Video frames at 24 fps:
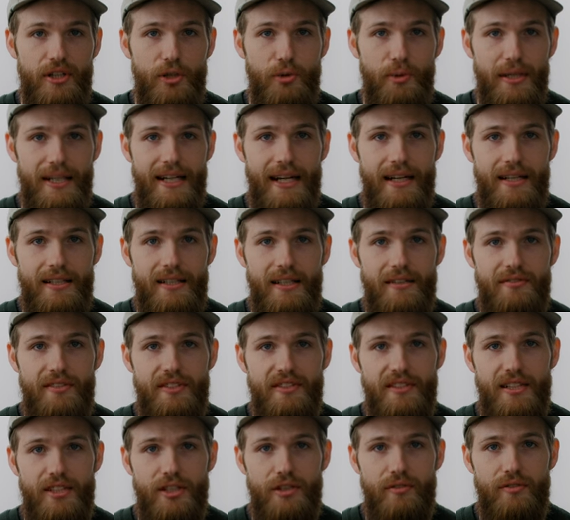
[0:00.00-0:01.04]
who were kind enough to
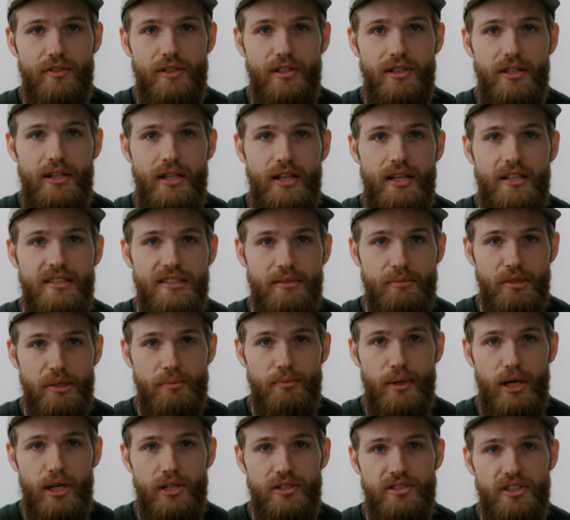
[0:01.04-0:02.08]
send over some of the
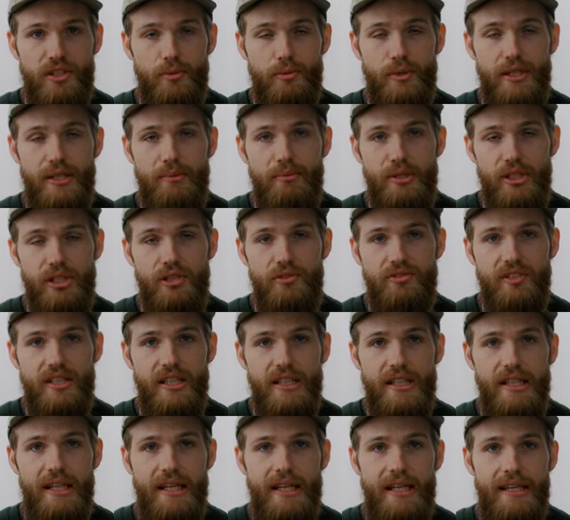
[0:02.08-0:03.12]
parts that we're gonna be
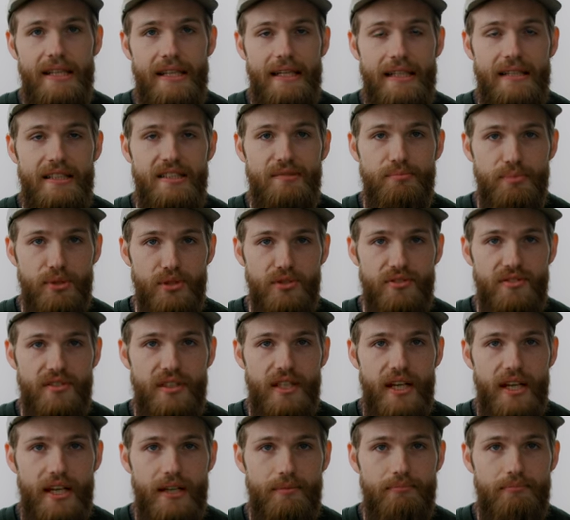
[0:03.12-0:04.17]
using in this build
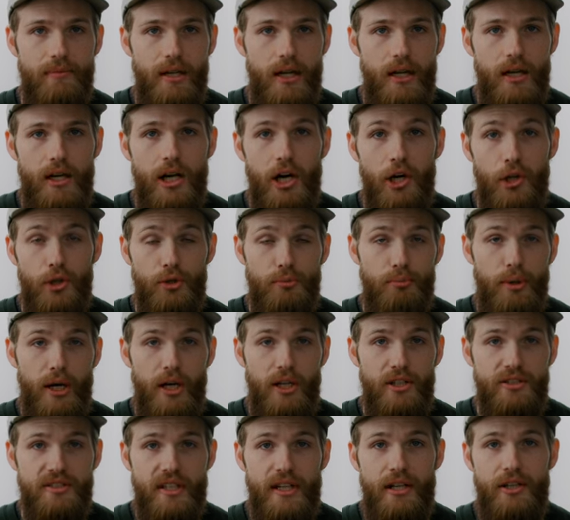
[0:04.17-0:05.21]
today. Other
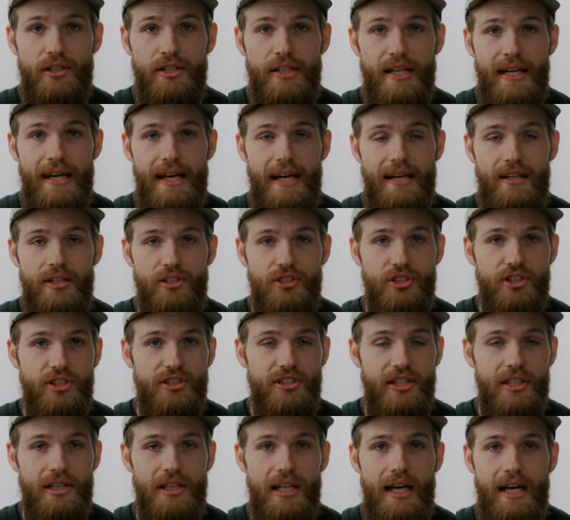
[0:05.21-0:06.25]
parts I already had just
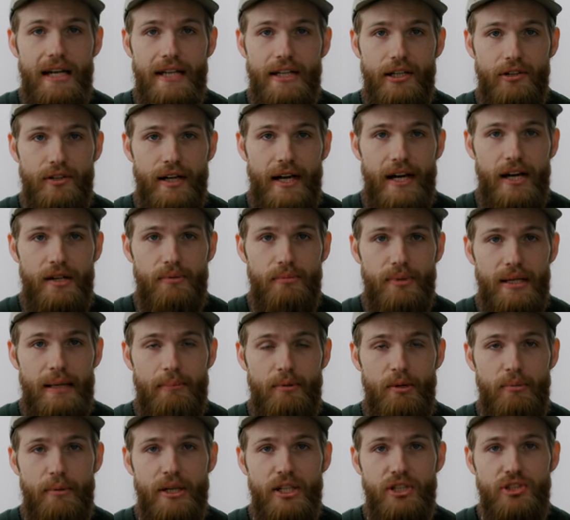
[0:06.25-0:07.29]
lying around, but I'm
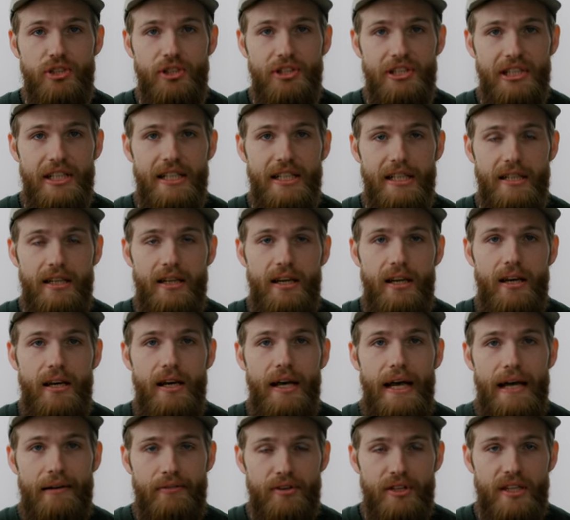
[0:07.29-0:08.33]
gonna make sure and link
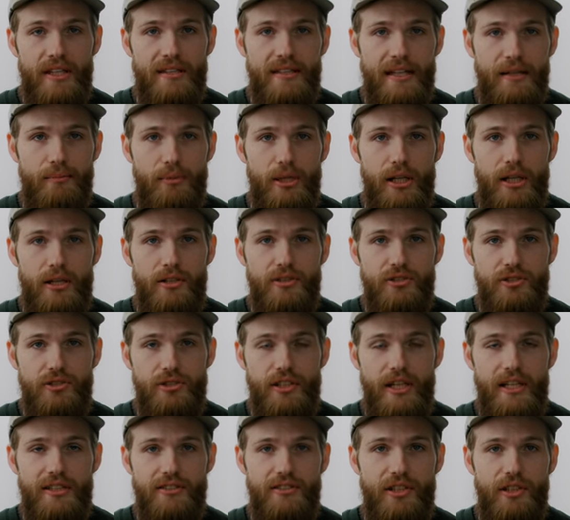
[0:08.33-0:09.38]
everything down below so you
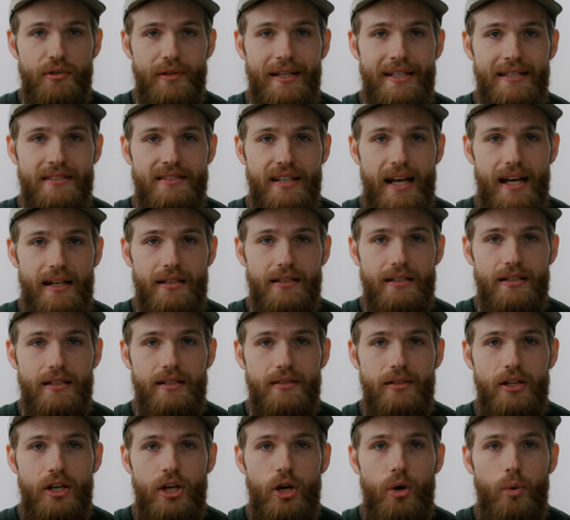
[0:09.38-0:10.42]
guys know
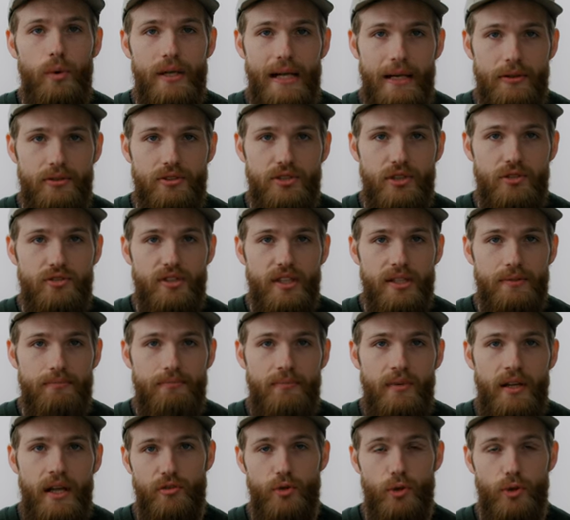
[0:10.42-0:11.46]
exactly what I was using.
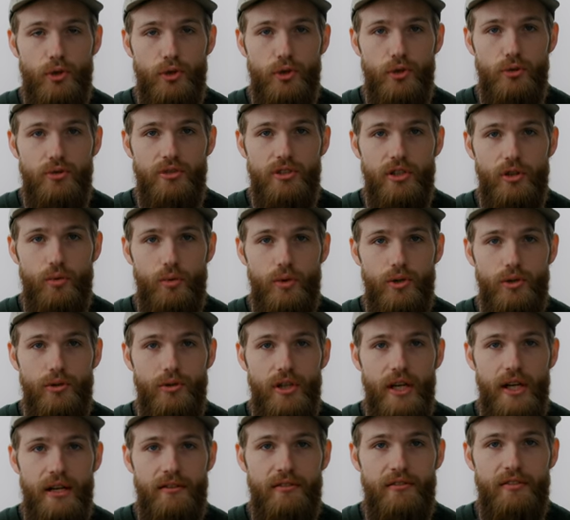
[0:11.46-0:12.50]
If you are new to the
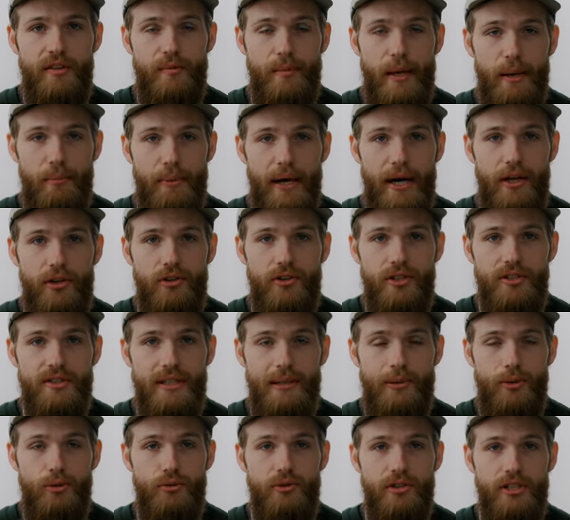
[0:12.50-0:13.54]
world of V-mount batteries,
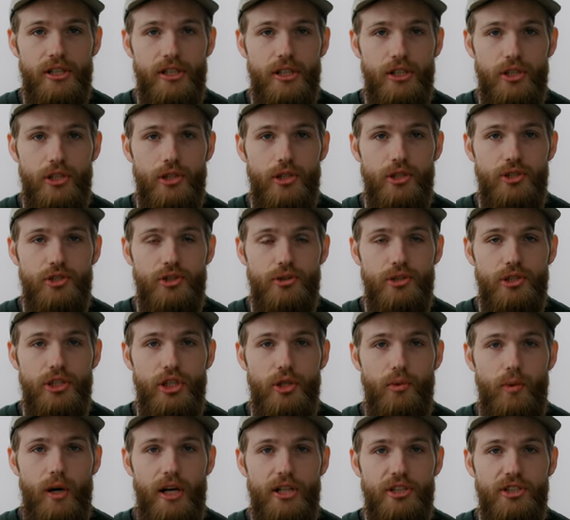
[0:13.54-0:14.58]
I would really encourage you to
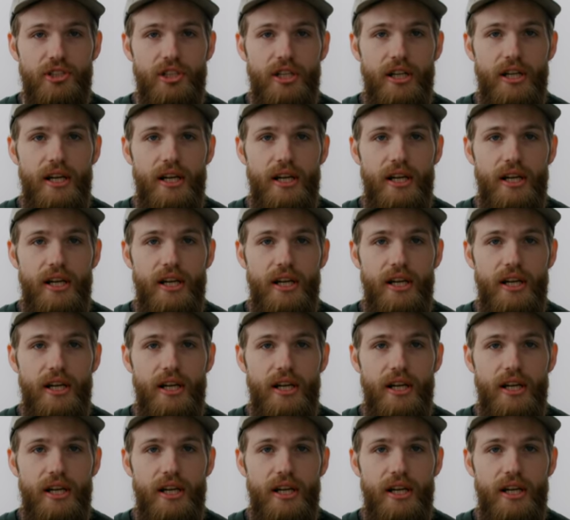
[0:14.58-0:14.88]
go watch